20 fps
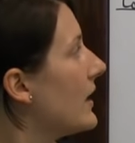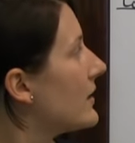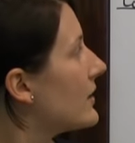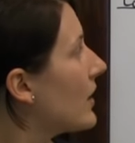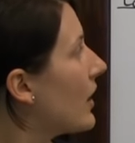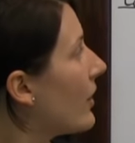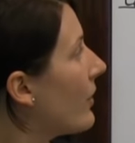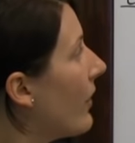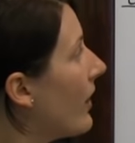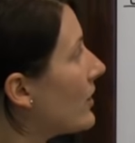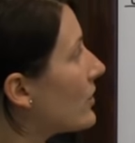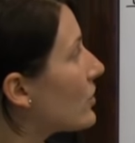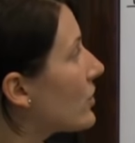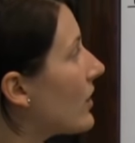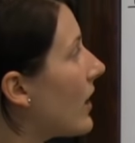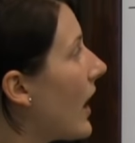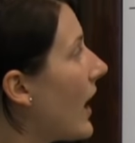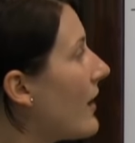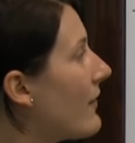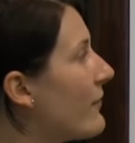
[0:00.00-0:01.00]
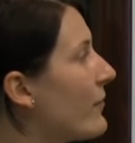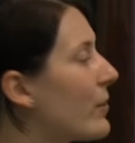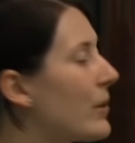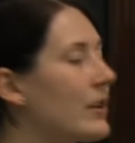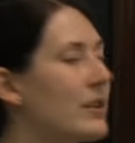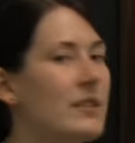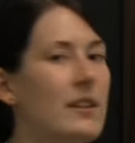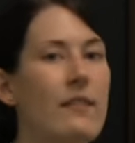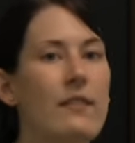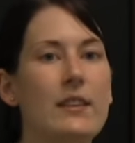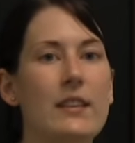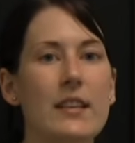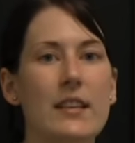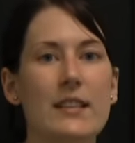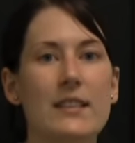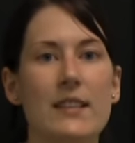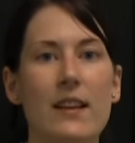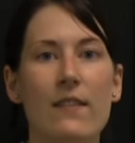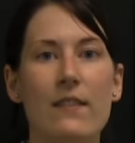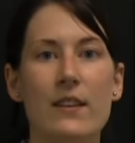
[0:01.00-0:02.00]
So on July fourth,
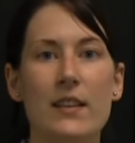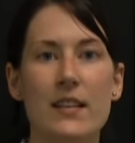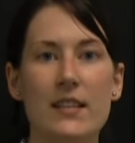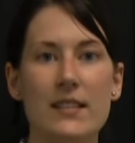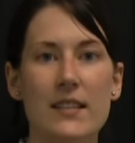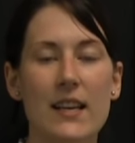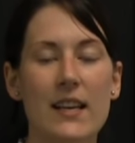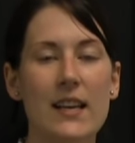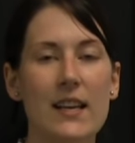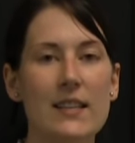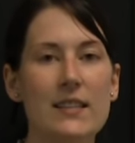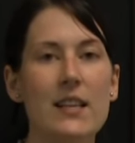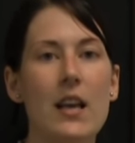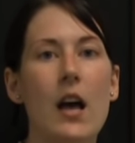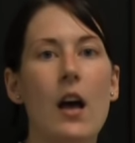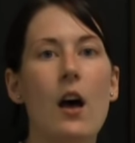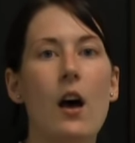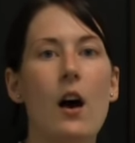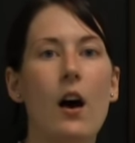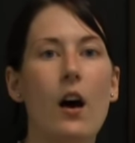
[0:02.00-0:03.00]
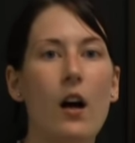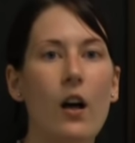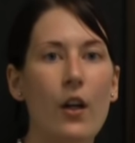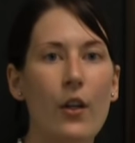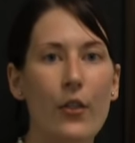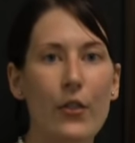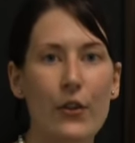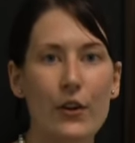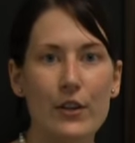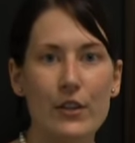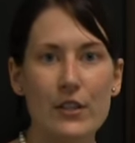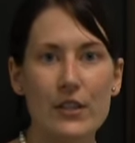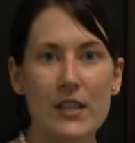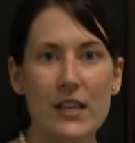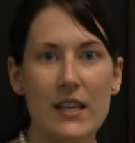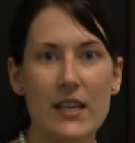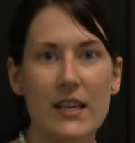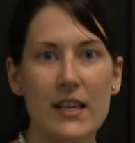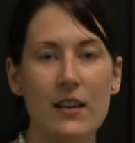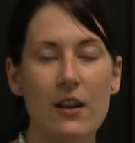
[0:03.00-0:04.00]
seventeen seventy-six, all
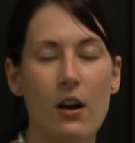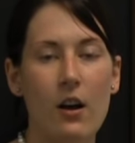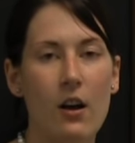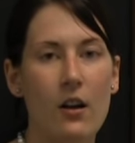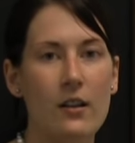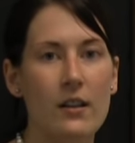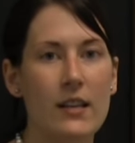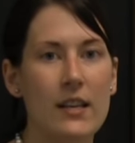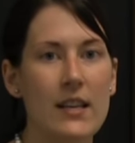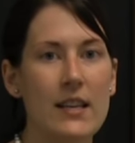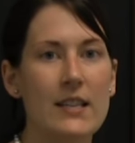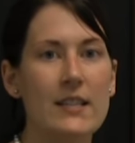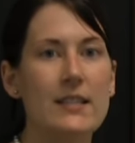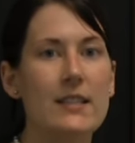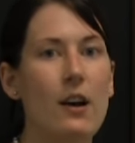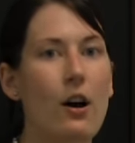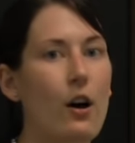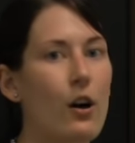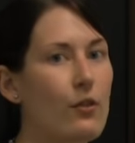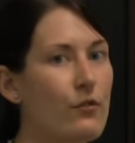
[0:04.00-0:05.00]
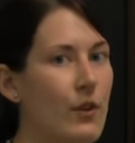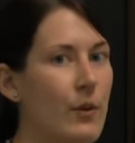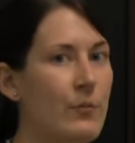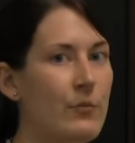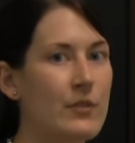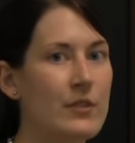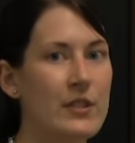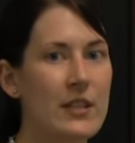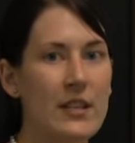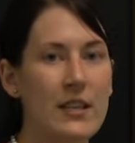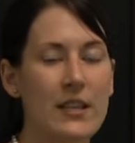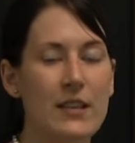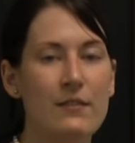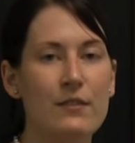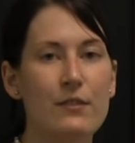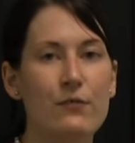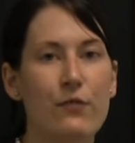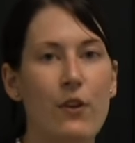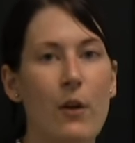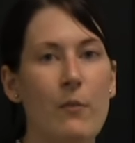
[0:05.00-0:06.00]
thirteen colonies, all
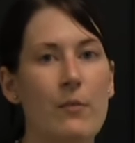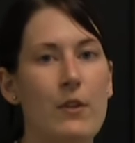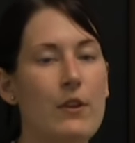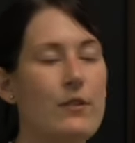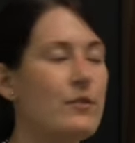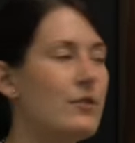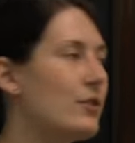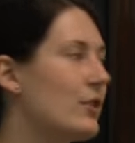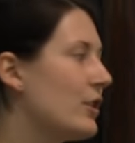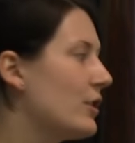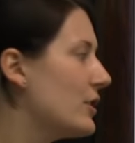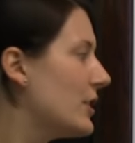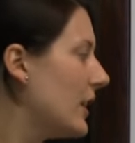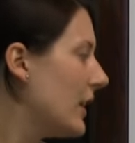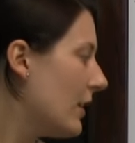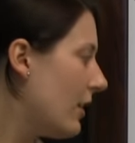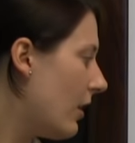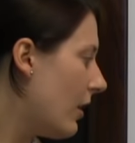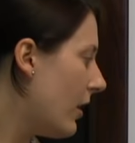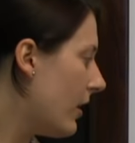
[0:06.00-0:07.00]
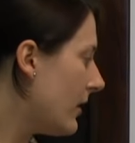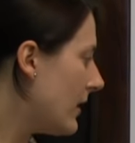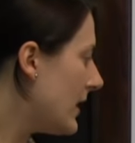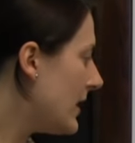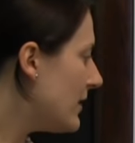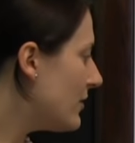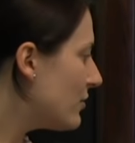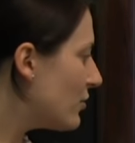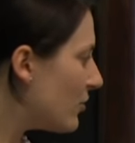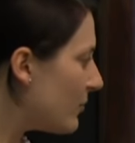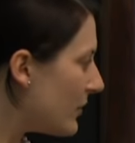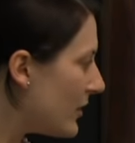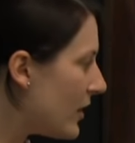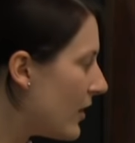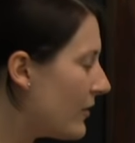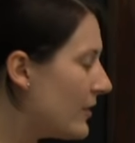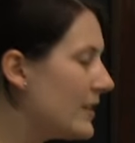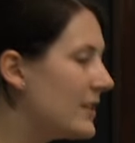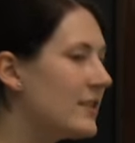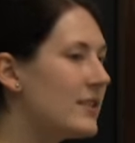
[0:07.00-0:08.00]
representatives from those thirteen colonies, to be
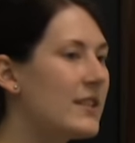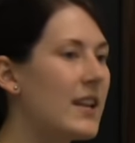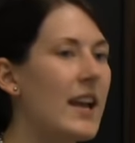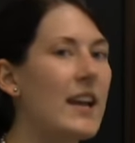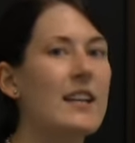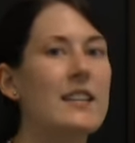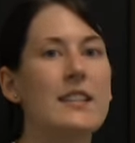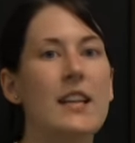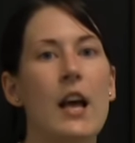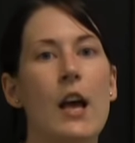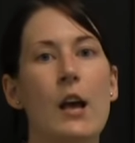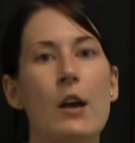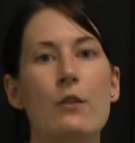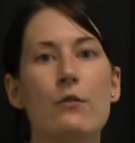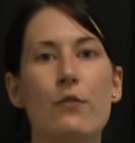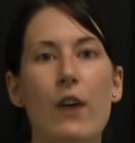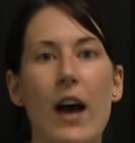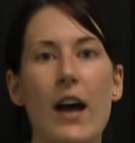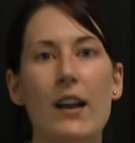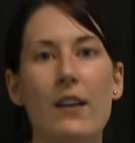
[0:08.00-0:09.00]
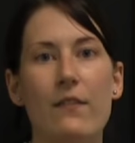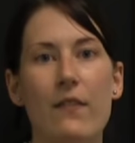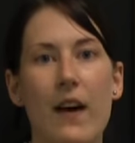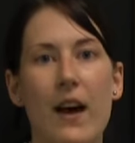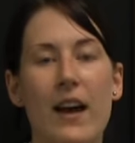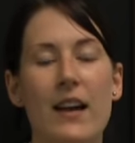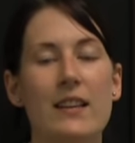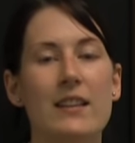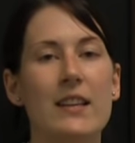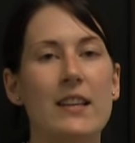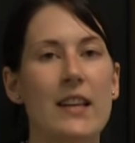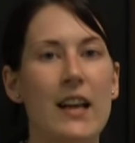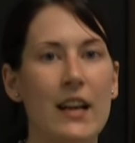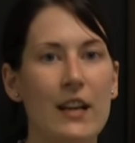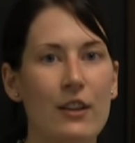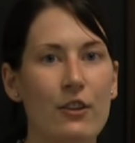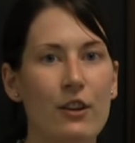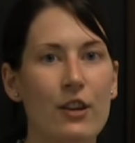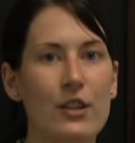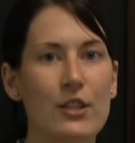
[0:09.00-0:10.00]
known as states, ratified the
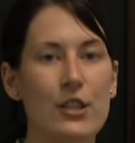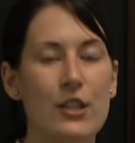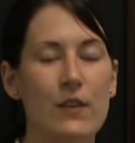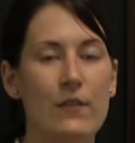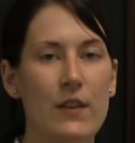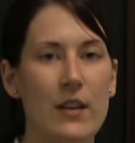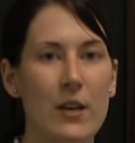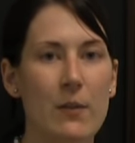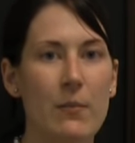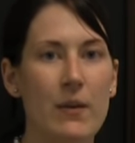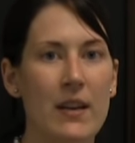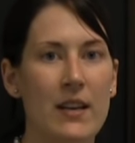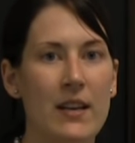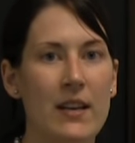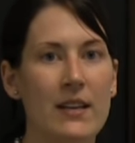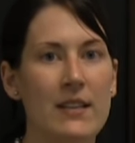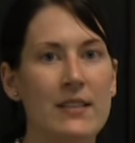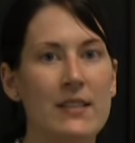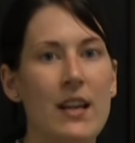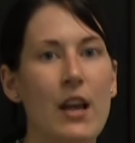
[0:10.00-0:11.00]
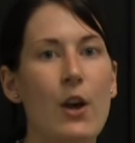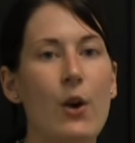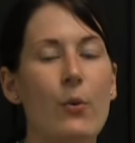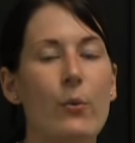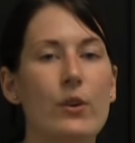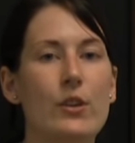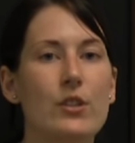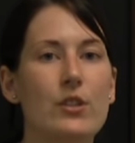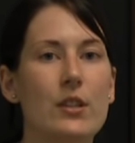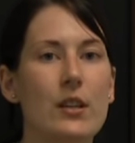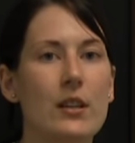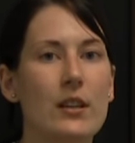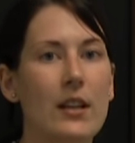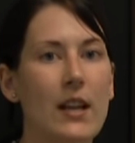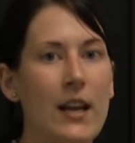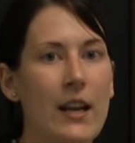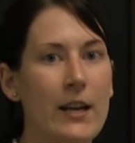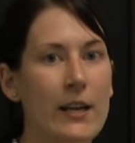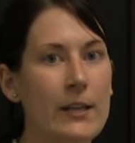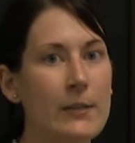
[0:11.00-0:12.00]
Declaration of Independence, which
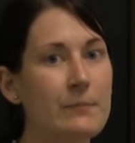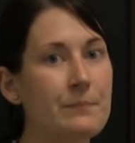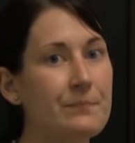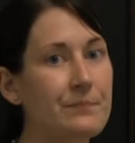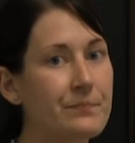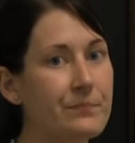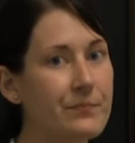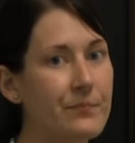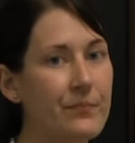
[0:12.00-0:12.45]
declared